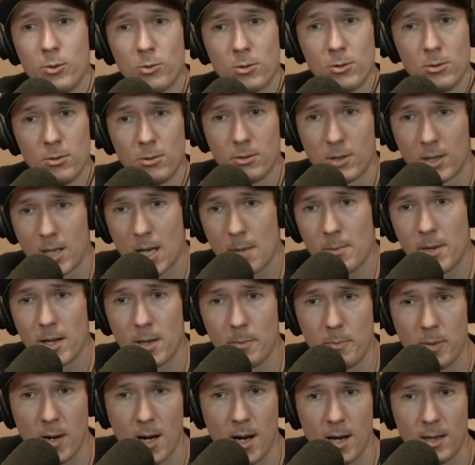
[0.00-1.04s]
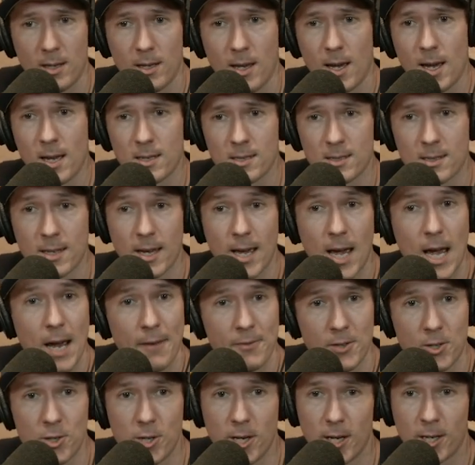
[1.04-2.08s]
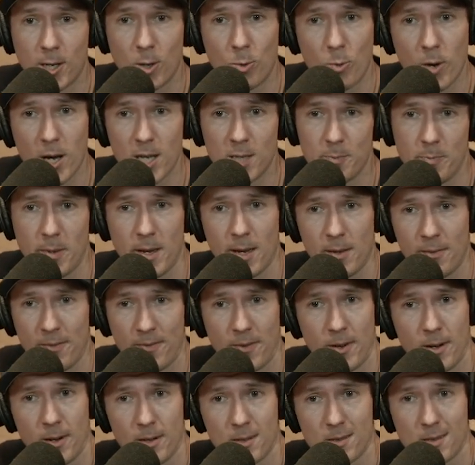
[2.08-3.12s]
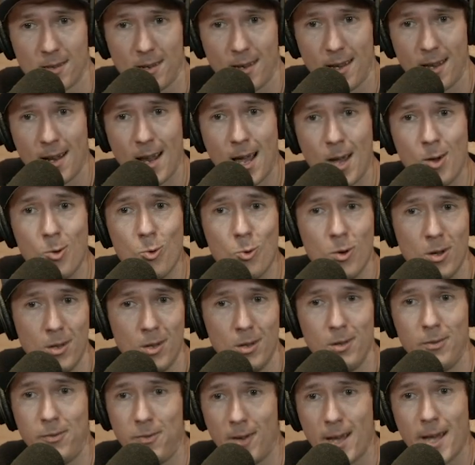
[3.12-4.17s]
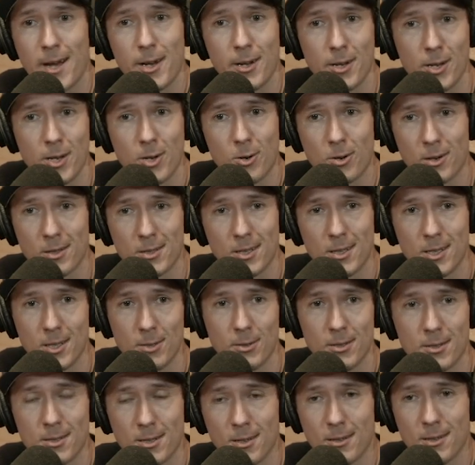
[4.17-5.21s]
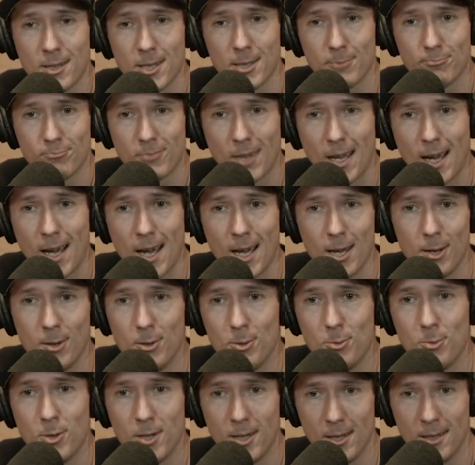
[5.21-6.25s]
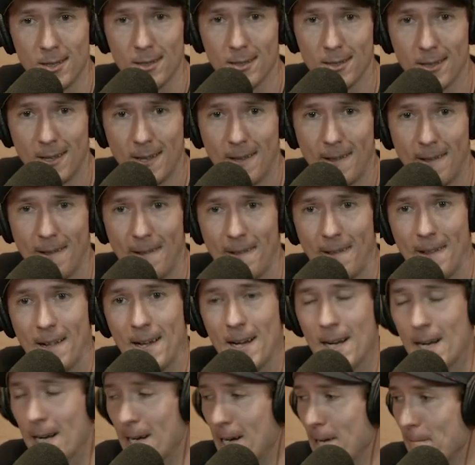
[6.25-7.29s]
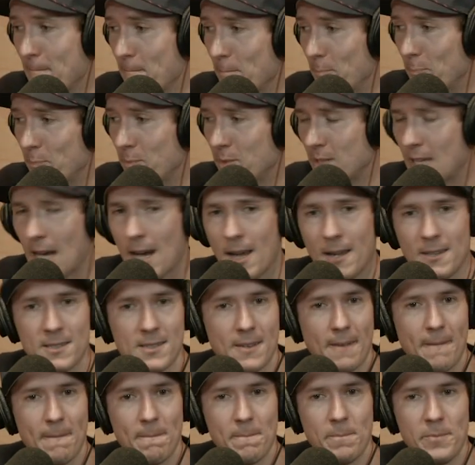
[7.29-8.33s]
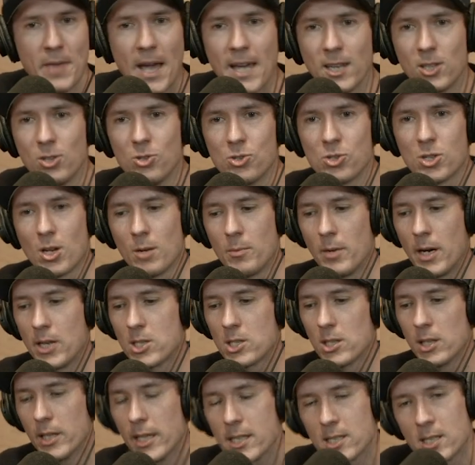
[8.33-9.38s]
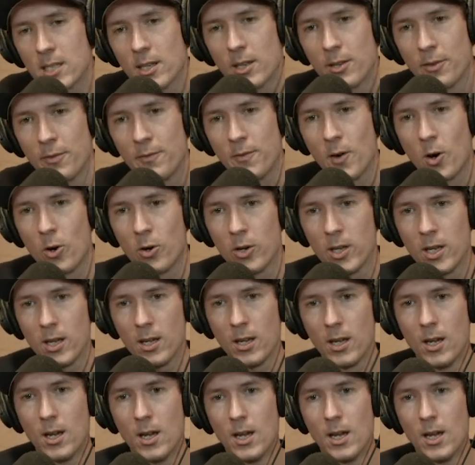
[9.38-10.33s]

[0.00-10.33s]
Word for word: rule to come on a podcast is I have to check your waistband first, and I will fly to New York to do it, Tony. I will. That's um, guys, thank you so much. Listen to the Phoney